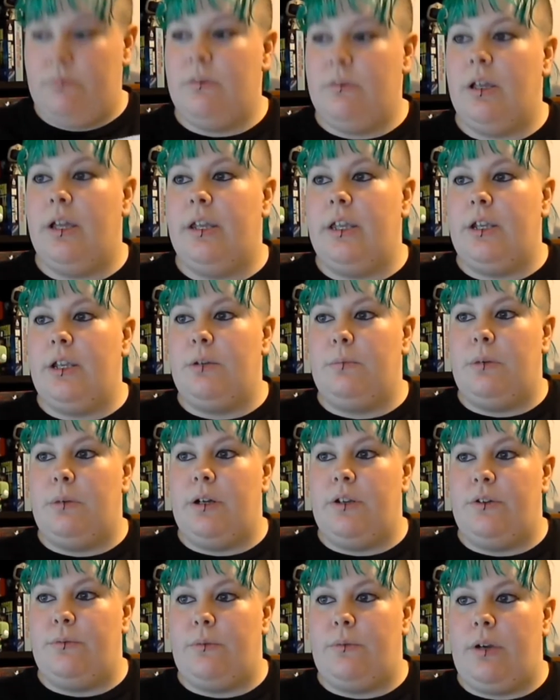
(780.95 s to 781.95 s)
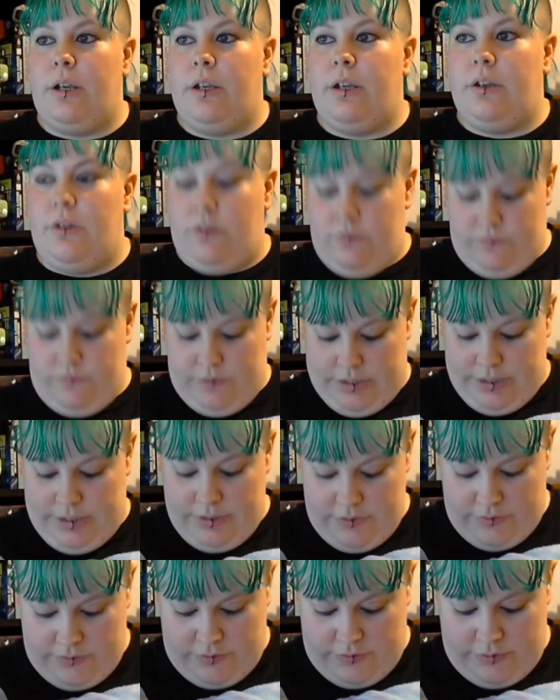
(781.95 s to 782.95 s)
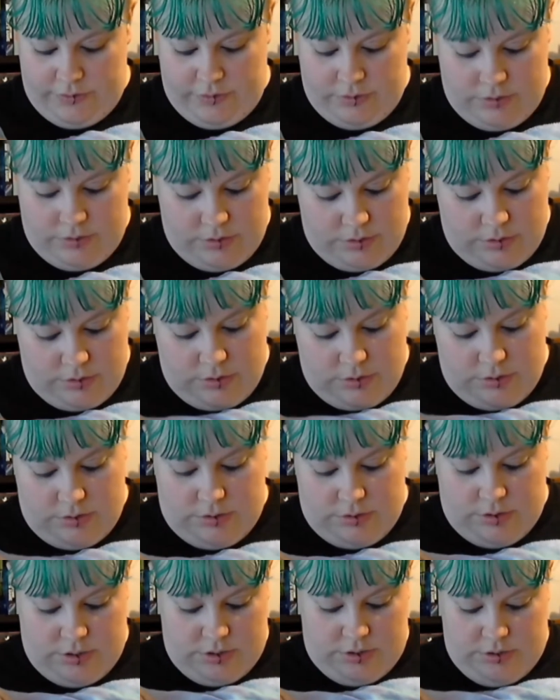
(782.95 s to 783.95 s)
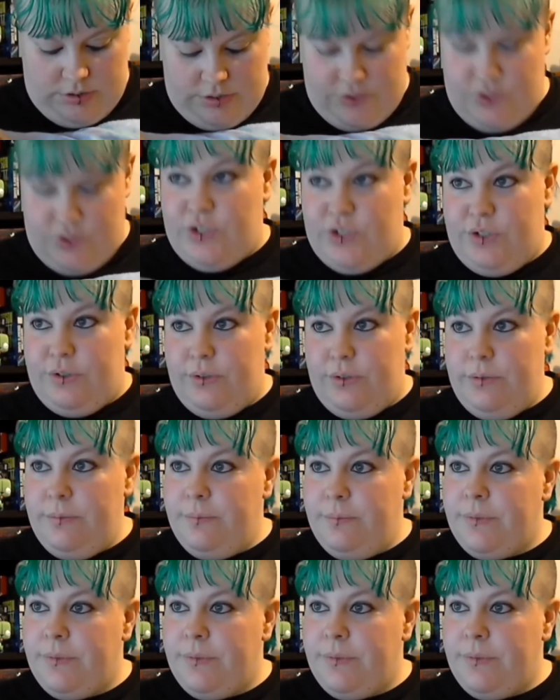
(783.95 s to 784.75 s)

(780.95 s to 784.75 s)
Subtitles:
a needle minder right in her face, you know, as you do.